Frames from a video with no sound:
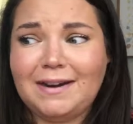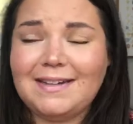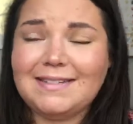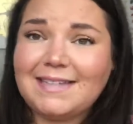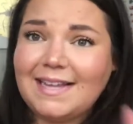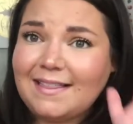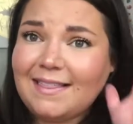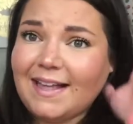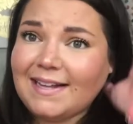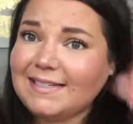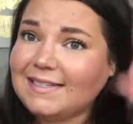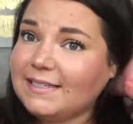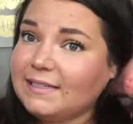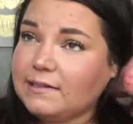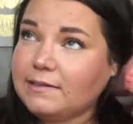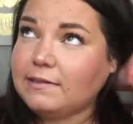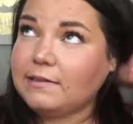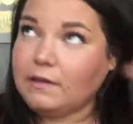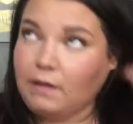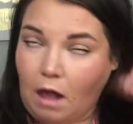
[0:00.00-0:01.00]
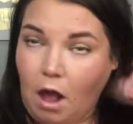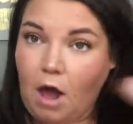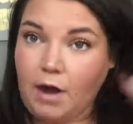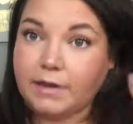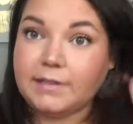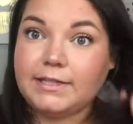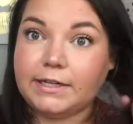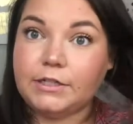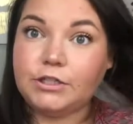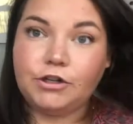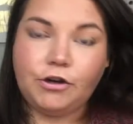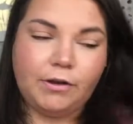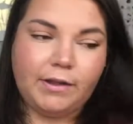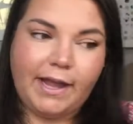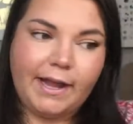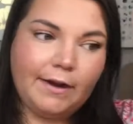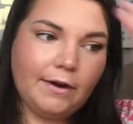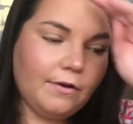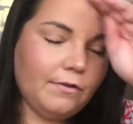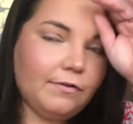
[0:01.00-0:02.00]
because like that's honestly and
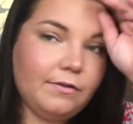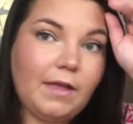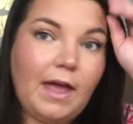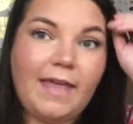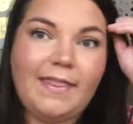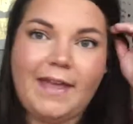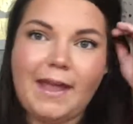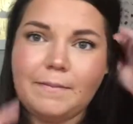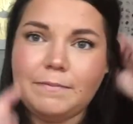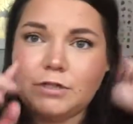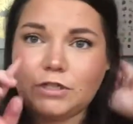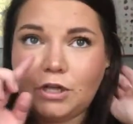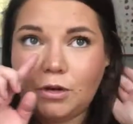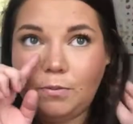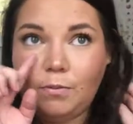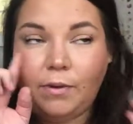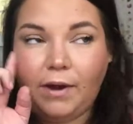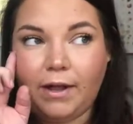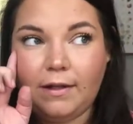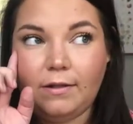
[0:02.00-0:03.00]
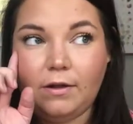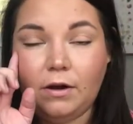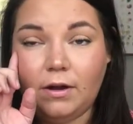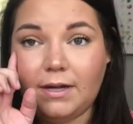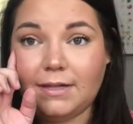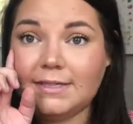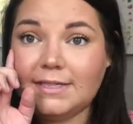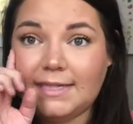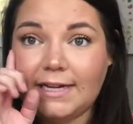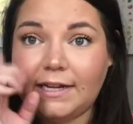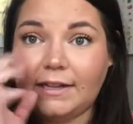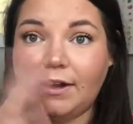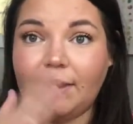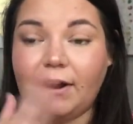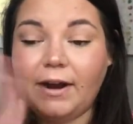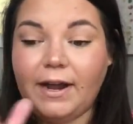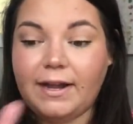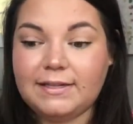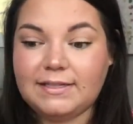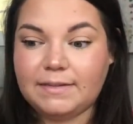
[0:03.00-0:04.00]
truly, I don't, I think I'm just gonna bring a little
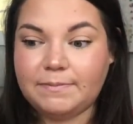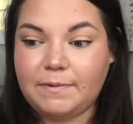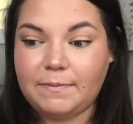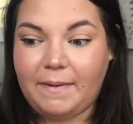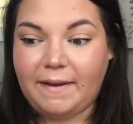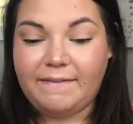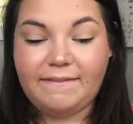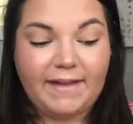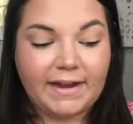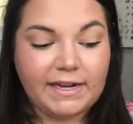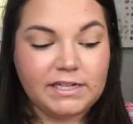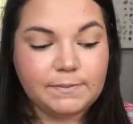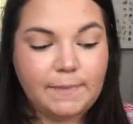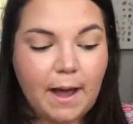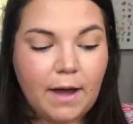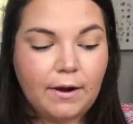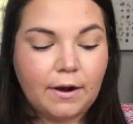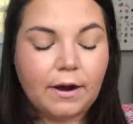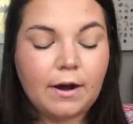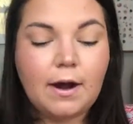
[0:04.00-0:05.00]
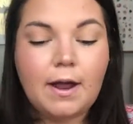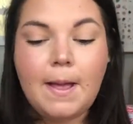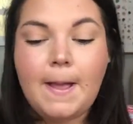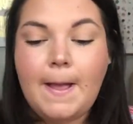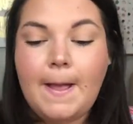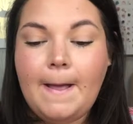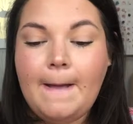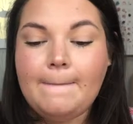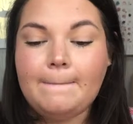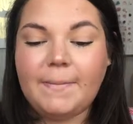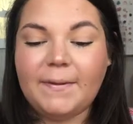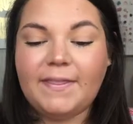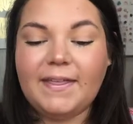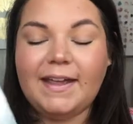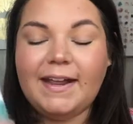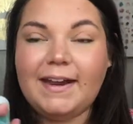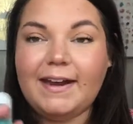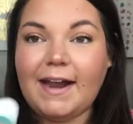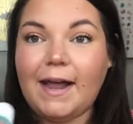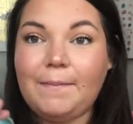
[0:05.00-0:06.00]
concealer and some of my face powder, but
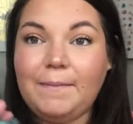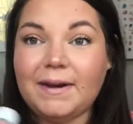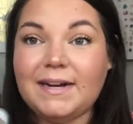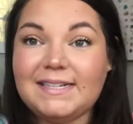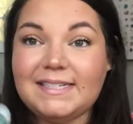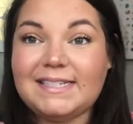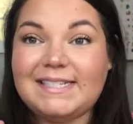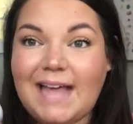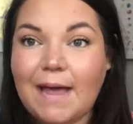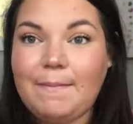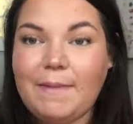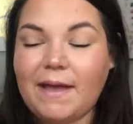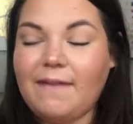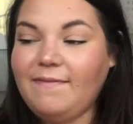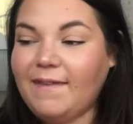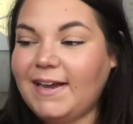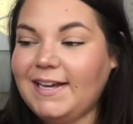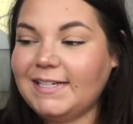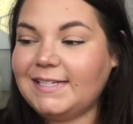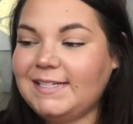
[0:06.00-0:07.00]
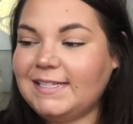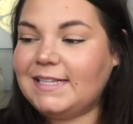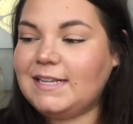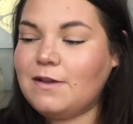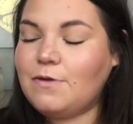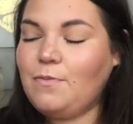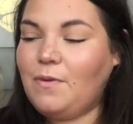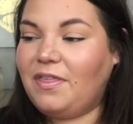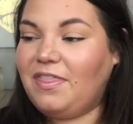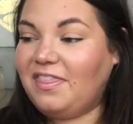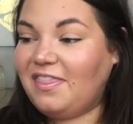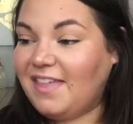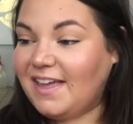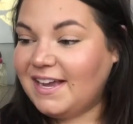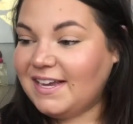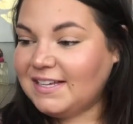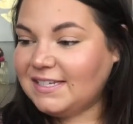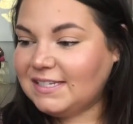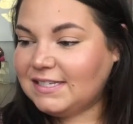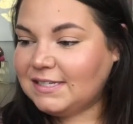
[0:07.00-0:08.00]
then I'm gonna set my face with
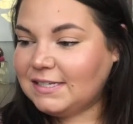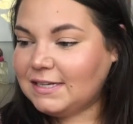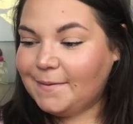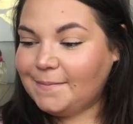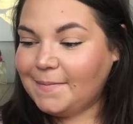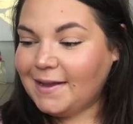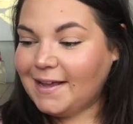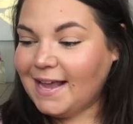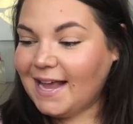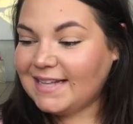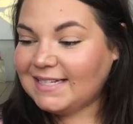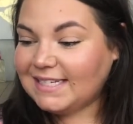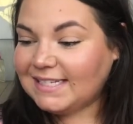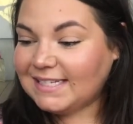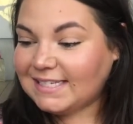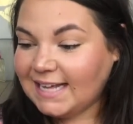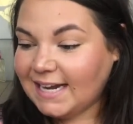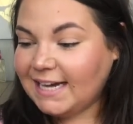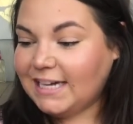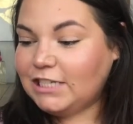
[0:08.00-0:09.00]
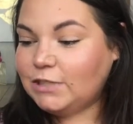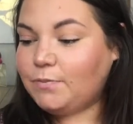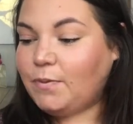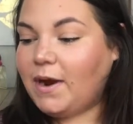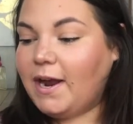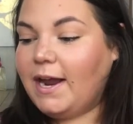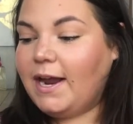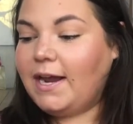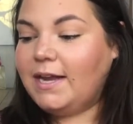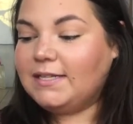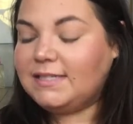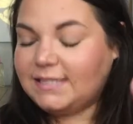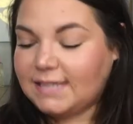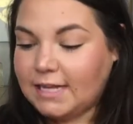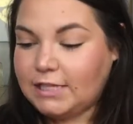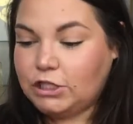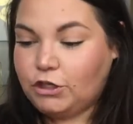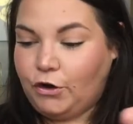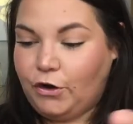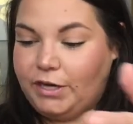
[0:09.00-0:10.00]
this. Um, it's a setting spray,
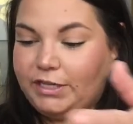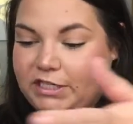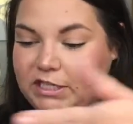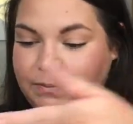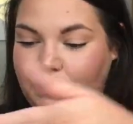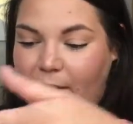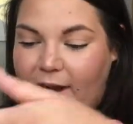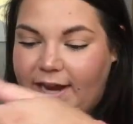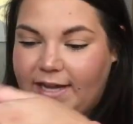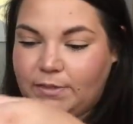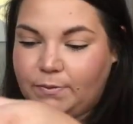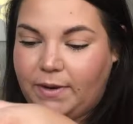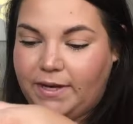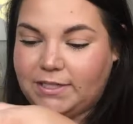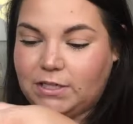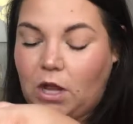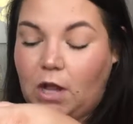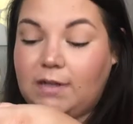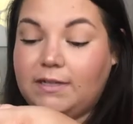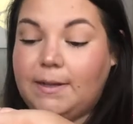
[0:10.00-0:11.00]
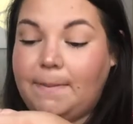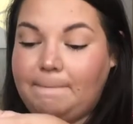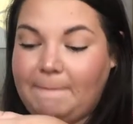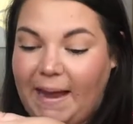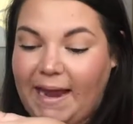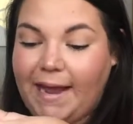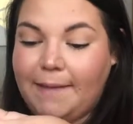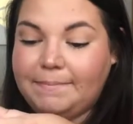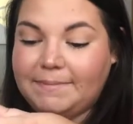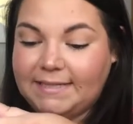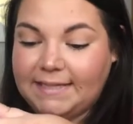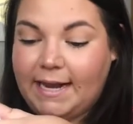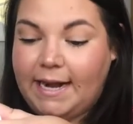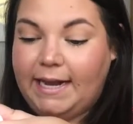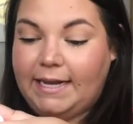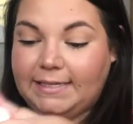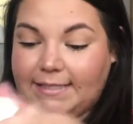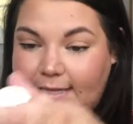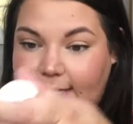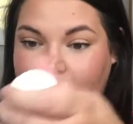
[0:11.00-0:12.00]
sunscreen spray is what it's called. Makeup
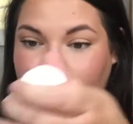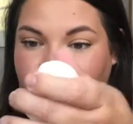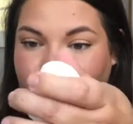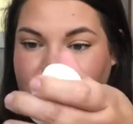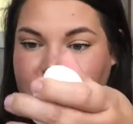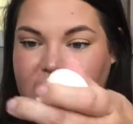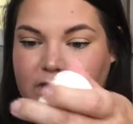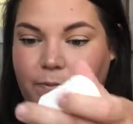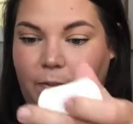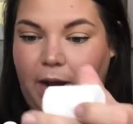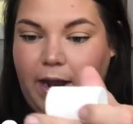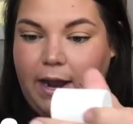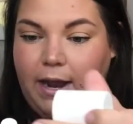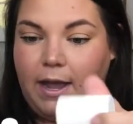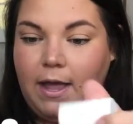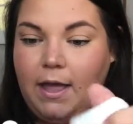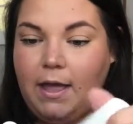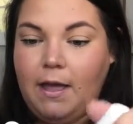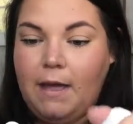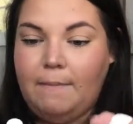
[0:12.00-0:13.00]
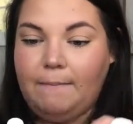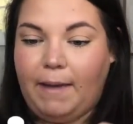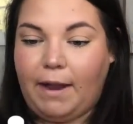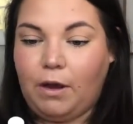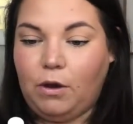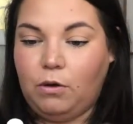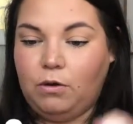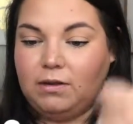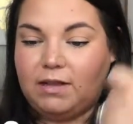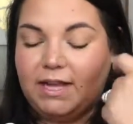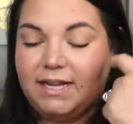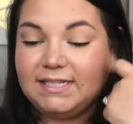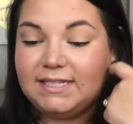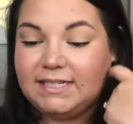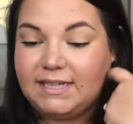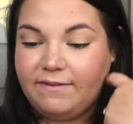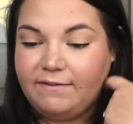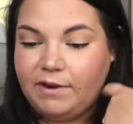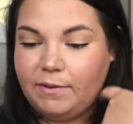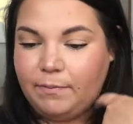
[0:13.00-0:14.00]
setting sunscreen spray by Kula. It's
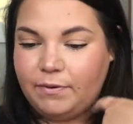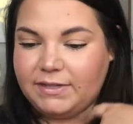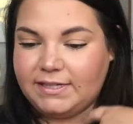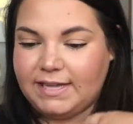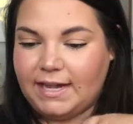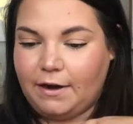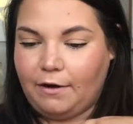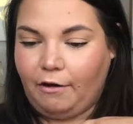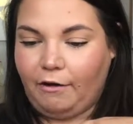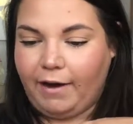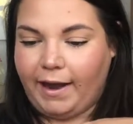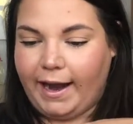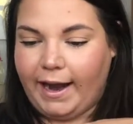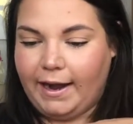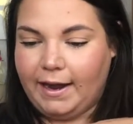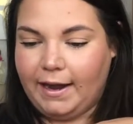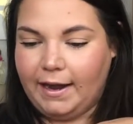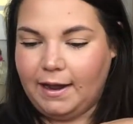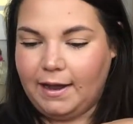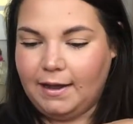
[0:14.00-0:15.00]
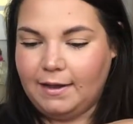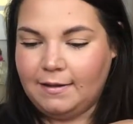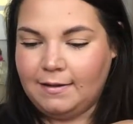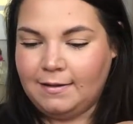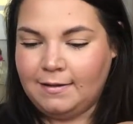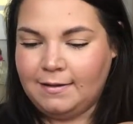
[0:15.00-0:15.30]
seventy percent organic.